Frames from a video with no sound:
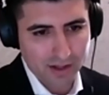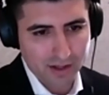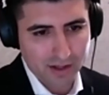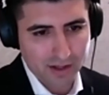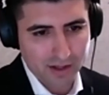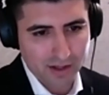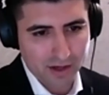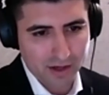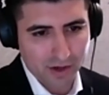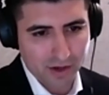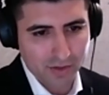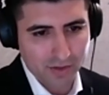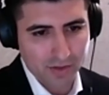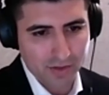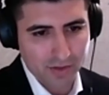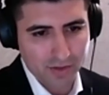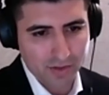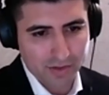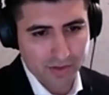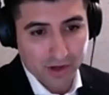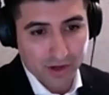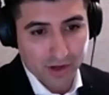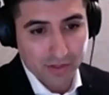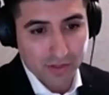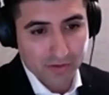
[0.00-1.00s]
on
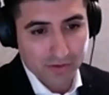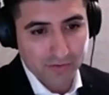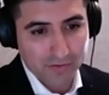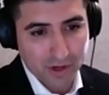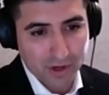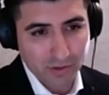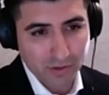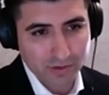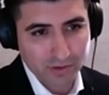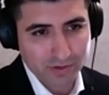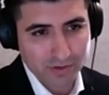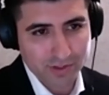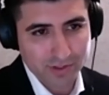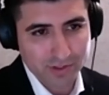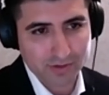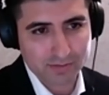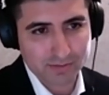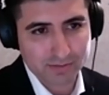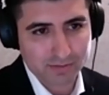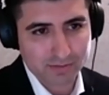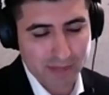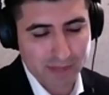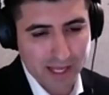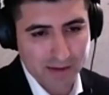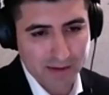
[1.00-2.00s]
on the phones and
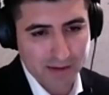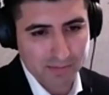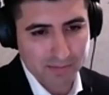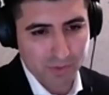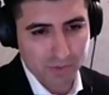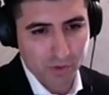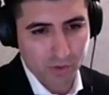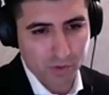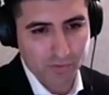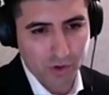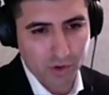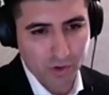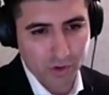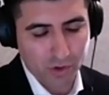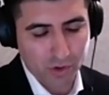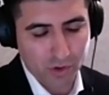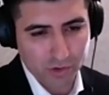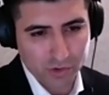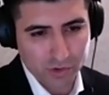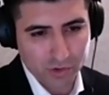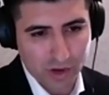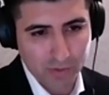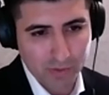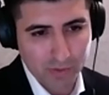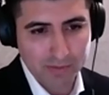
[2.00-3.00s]
make more phone calls
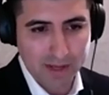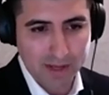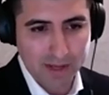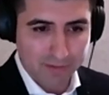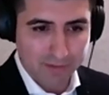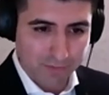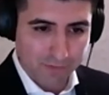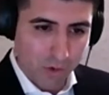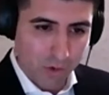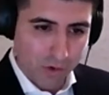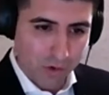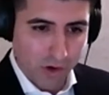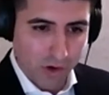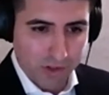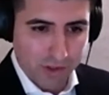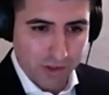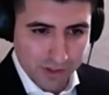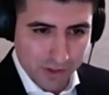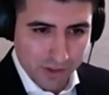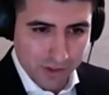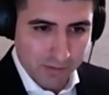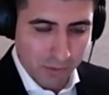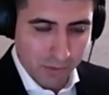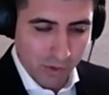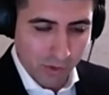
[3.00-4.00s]
so i would make phone calls in
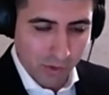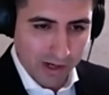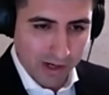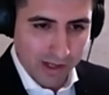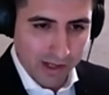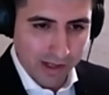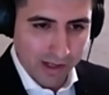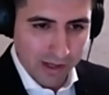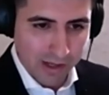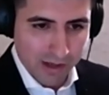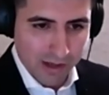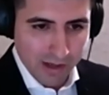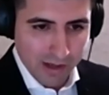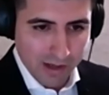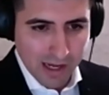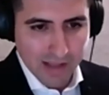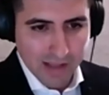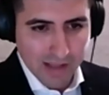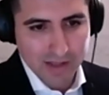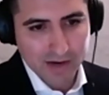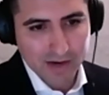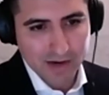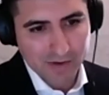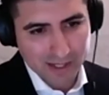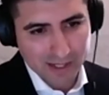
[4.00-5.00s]
the morning and
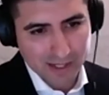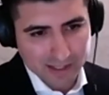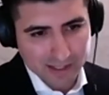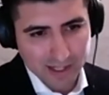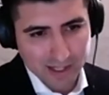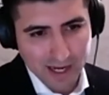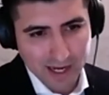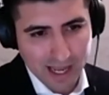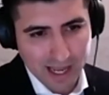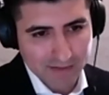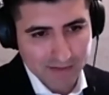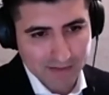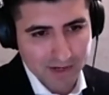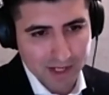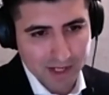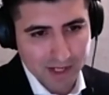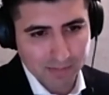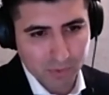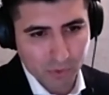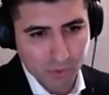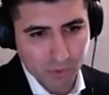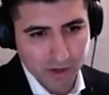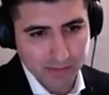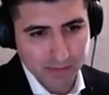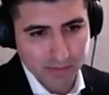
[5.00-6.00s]
then if i didn't have any
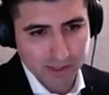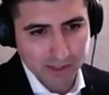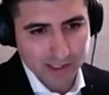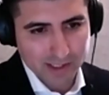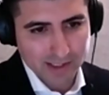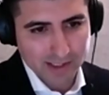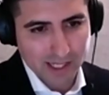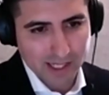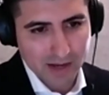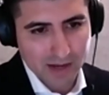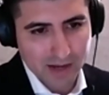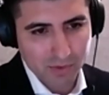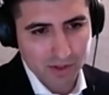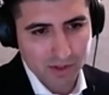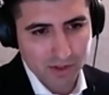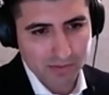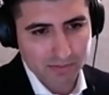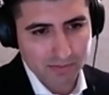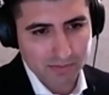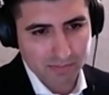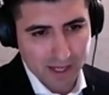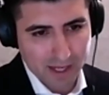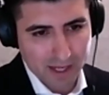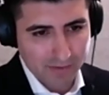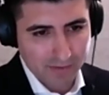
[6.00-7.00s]
appointments i would
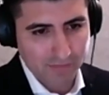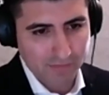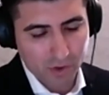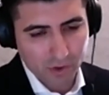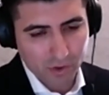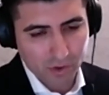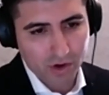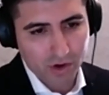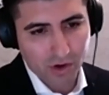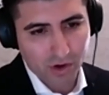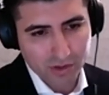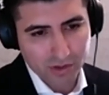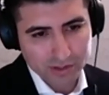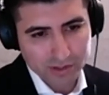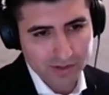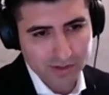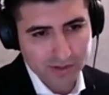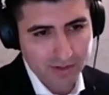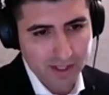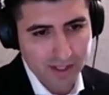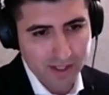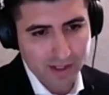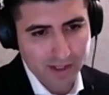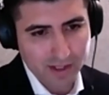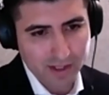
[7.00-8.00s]
make phone calls in
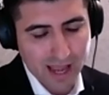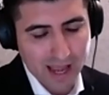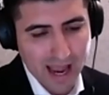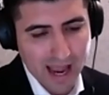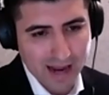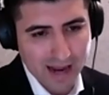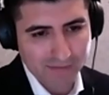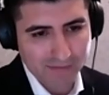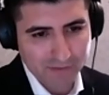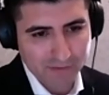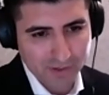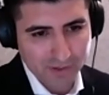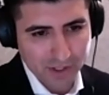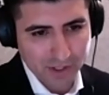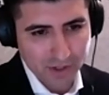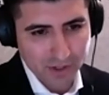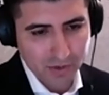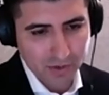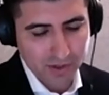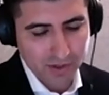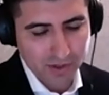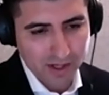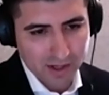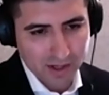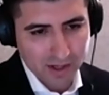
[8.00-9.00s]
the
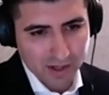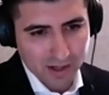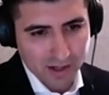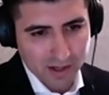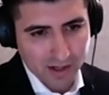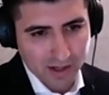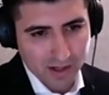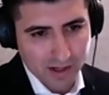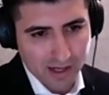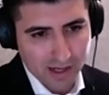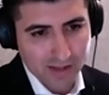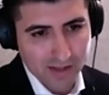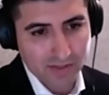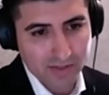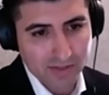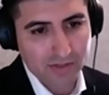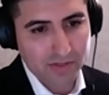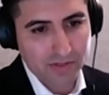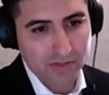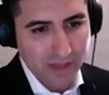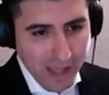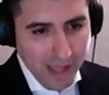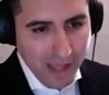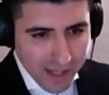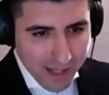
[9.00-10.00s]
afternoon and
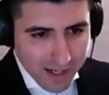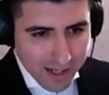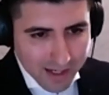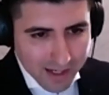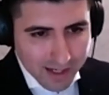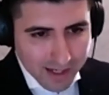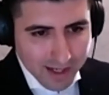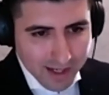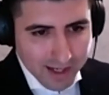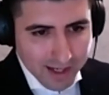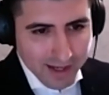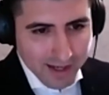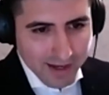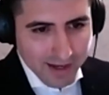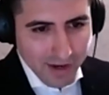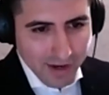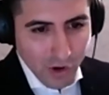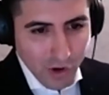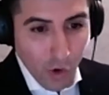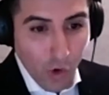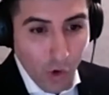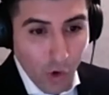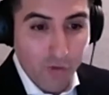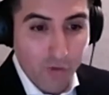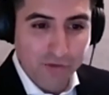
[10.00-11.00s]
then
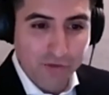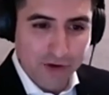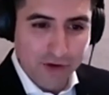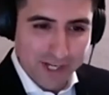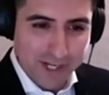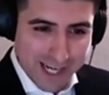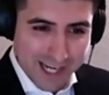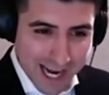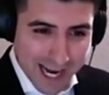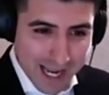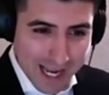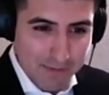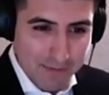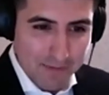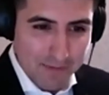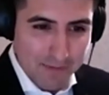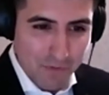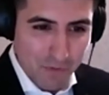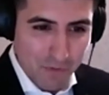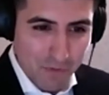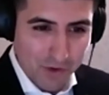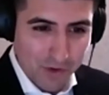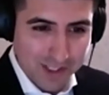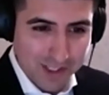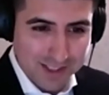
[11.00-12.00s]
over time
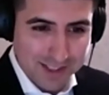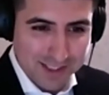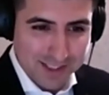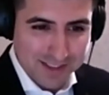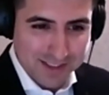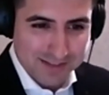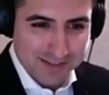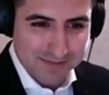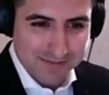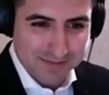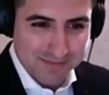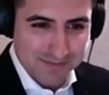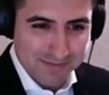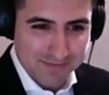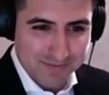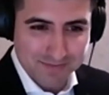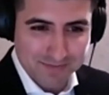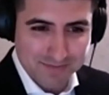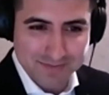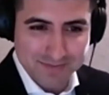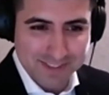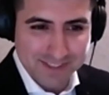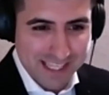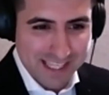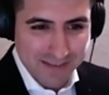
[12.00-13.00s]
once
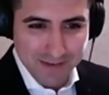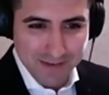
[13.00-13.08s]
seven